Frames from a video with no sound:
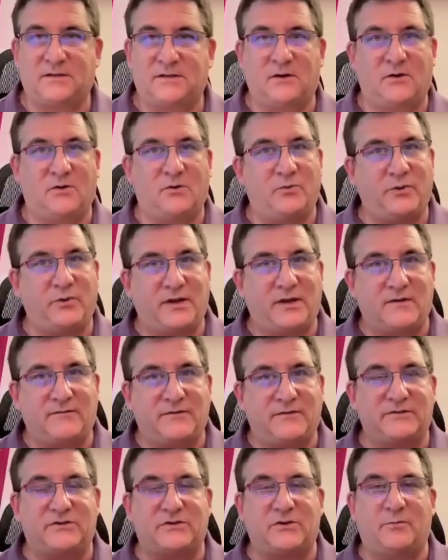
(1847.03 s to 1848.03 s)
We
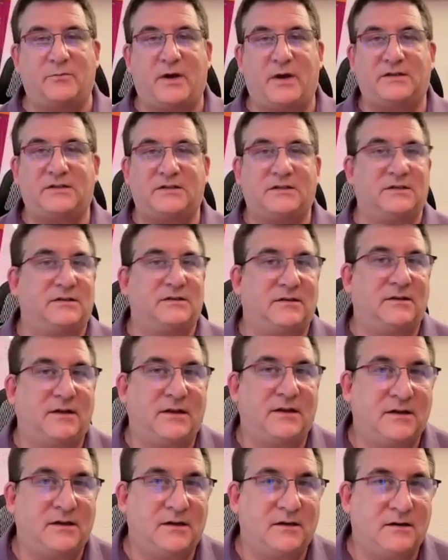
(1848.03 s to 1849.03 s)
covered so much
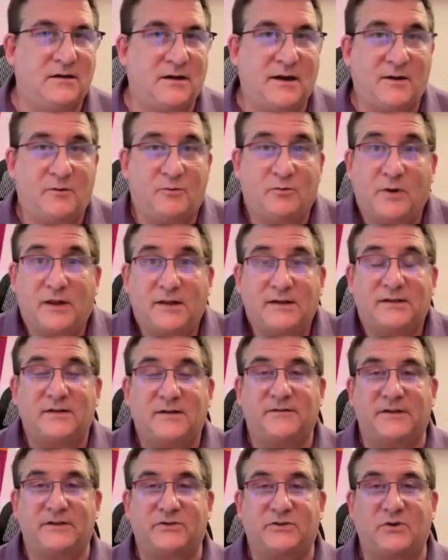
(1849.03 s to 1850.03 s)
in a
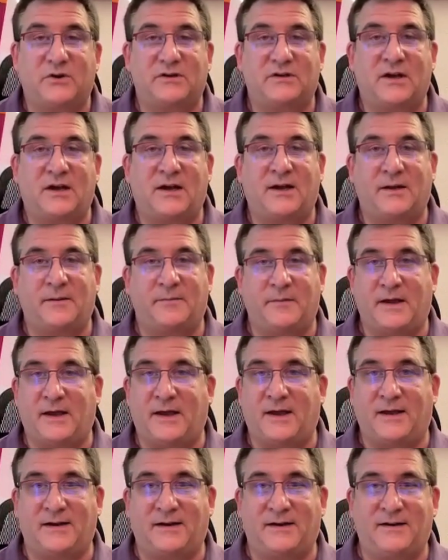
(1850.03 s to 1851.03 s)
relatively short time.
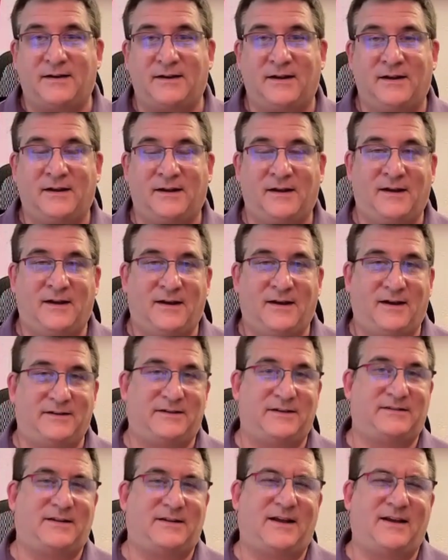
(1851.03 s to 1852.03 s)
And
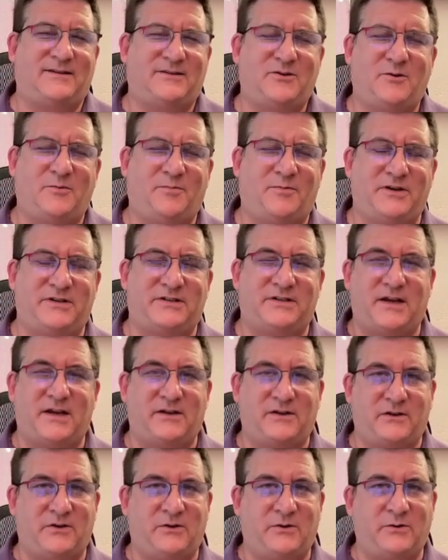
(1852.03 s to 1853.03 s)
I so
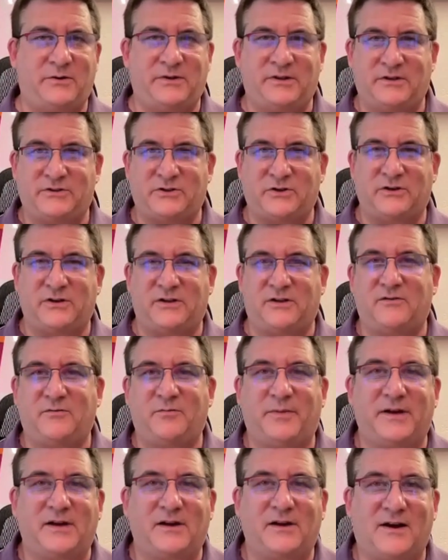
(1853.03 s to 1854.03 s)
appreciate you and the journey
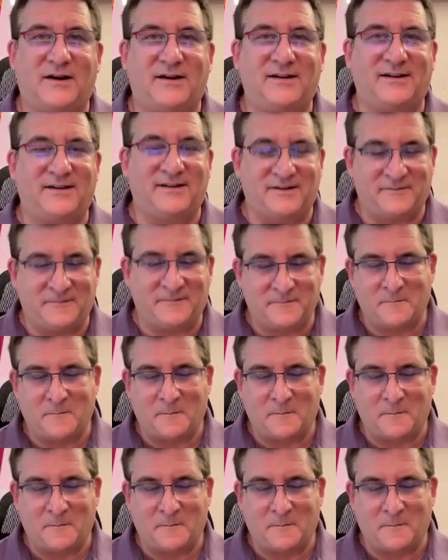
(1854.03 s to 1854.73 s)
you've been on